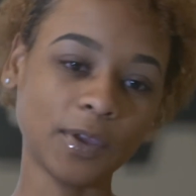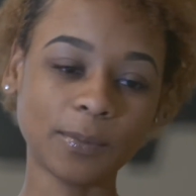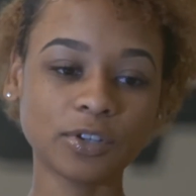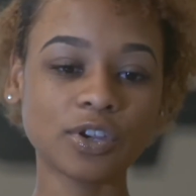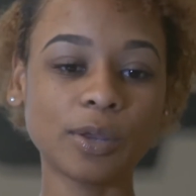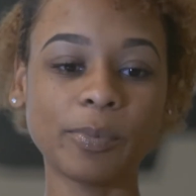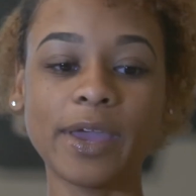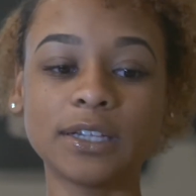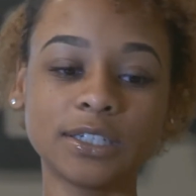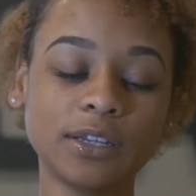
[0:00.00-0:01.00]
I'm not trying to
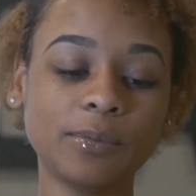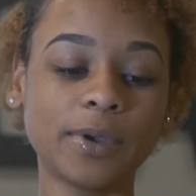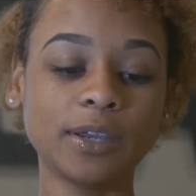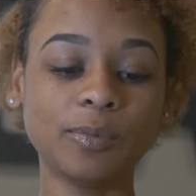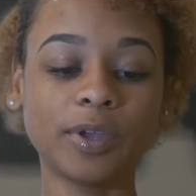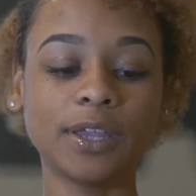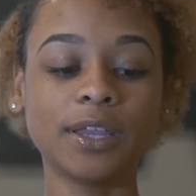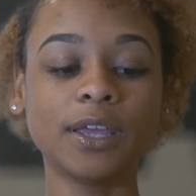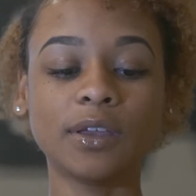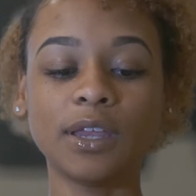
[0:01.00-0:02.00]
bash anybody, but
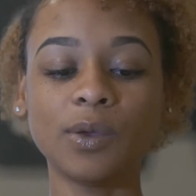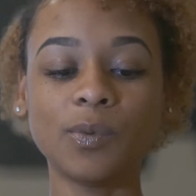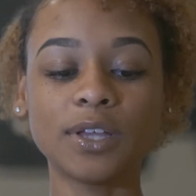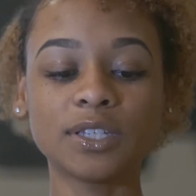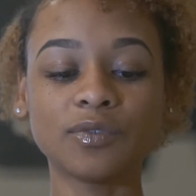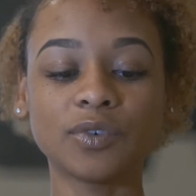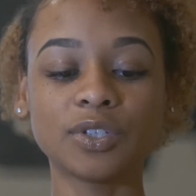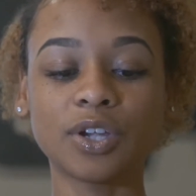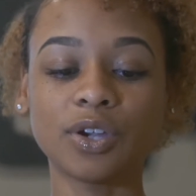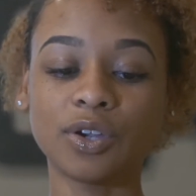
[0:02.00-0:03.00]
it wasn't
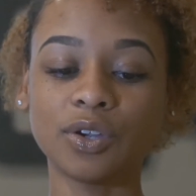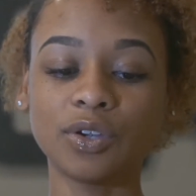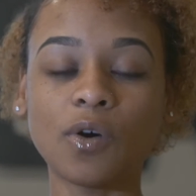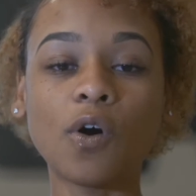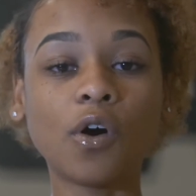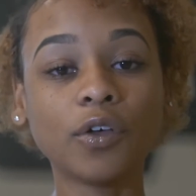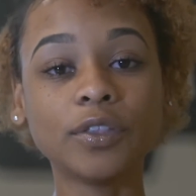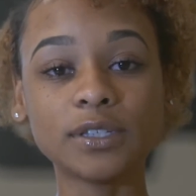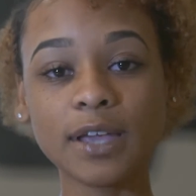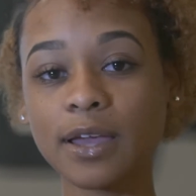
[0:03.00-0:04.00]
returned all
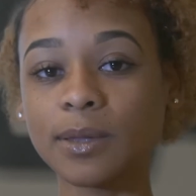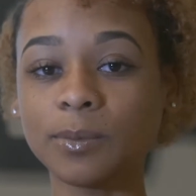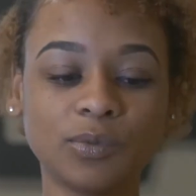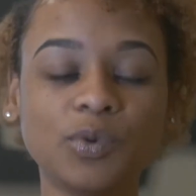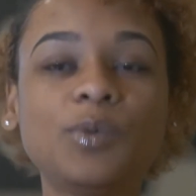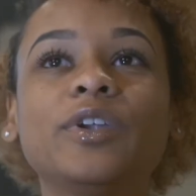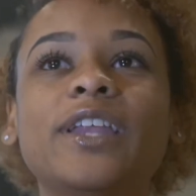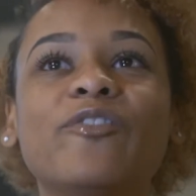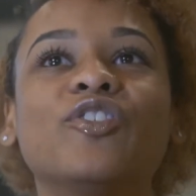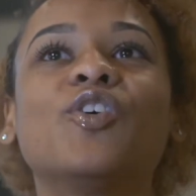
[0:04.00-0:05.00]
the time. We were
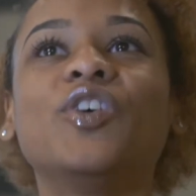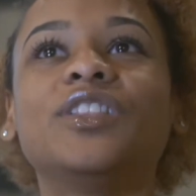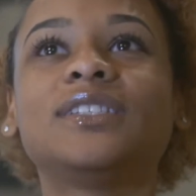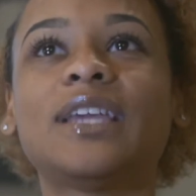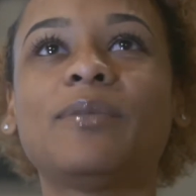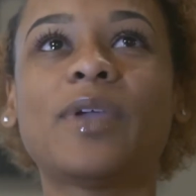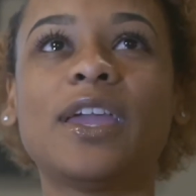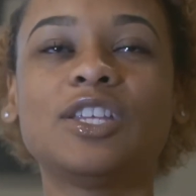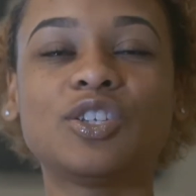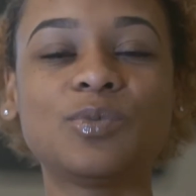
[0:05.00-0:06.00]
never on the same
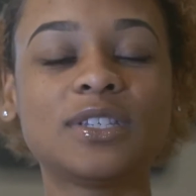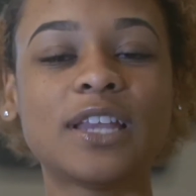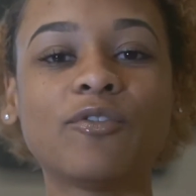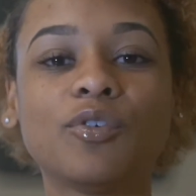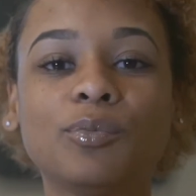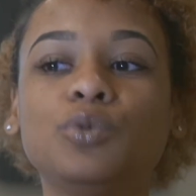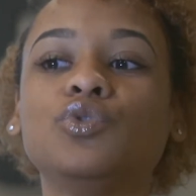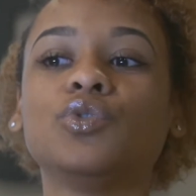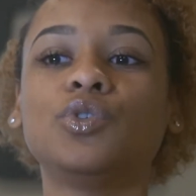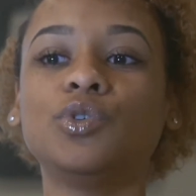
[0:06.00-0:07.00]
page. It was never
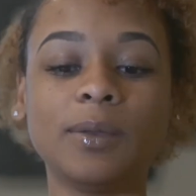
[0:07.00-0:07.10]
mutual.